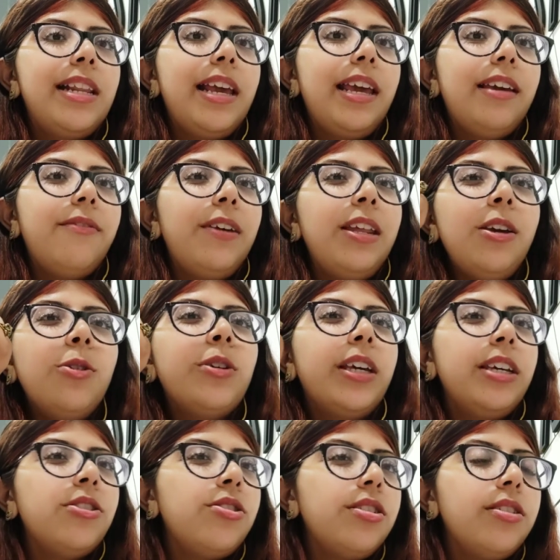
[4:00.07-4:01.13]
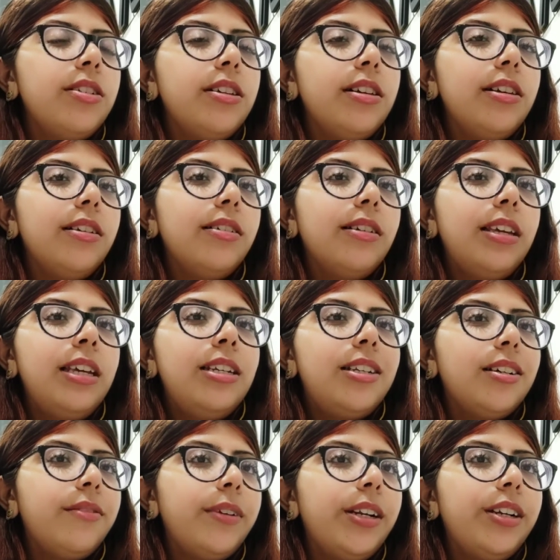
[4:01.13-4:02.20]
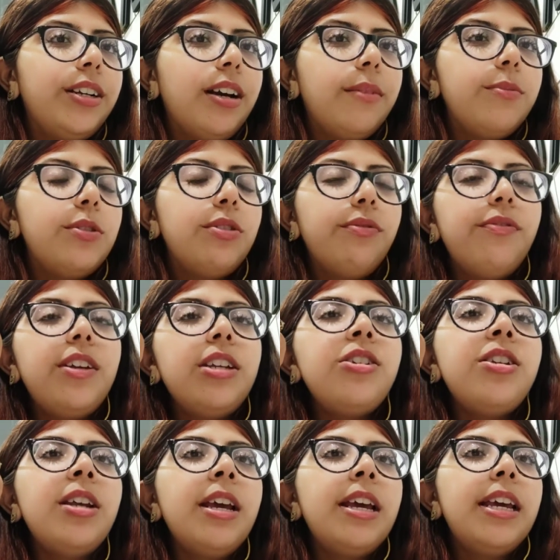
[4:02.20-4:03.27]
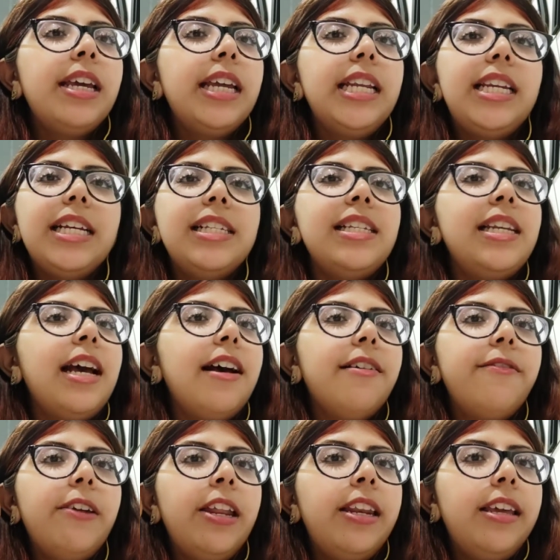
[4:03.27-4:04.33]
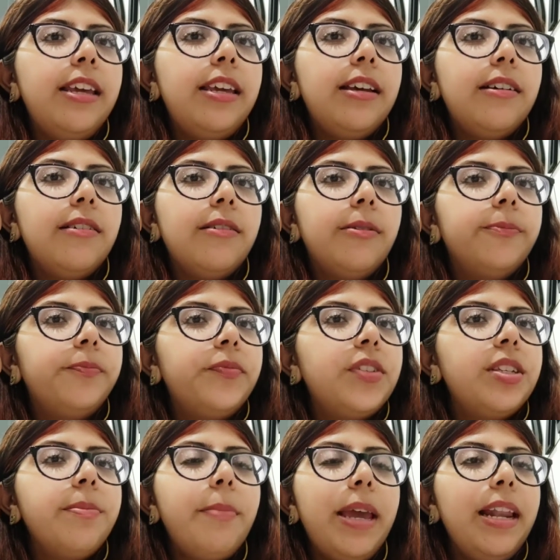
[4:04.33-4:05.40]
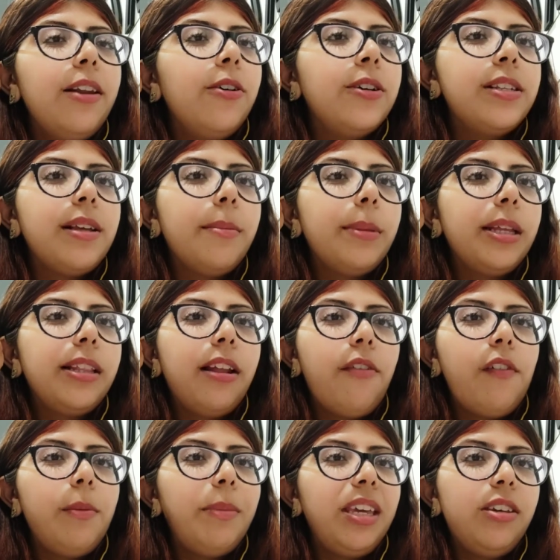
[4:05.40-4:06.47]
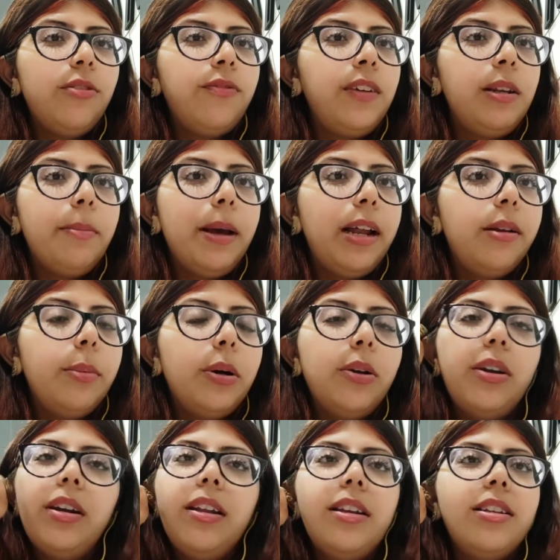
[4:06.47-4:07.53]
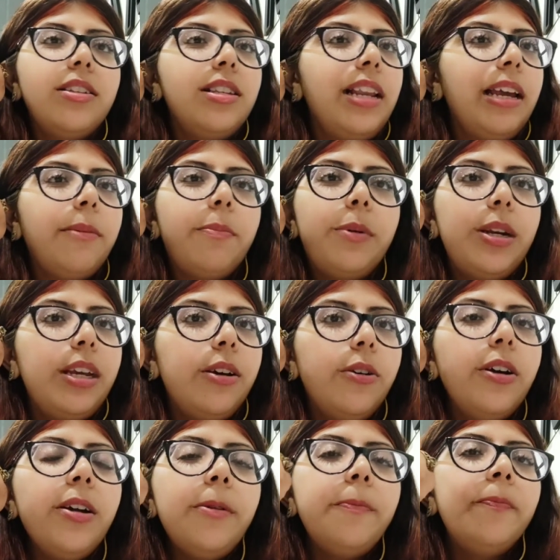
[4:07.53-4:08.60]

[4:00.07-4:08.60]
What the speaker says: like very occasional eater when it comes to fish, it doesn't have any smell or something that will make you feel bad about it. It is like pretty good.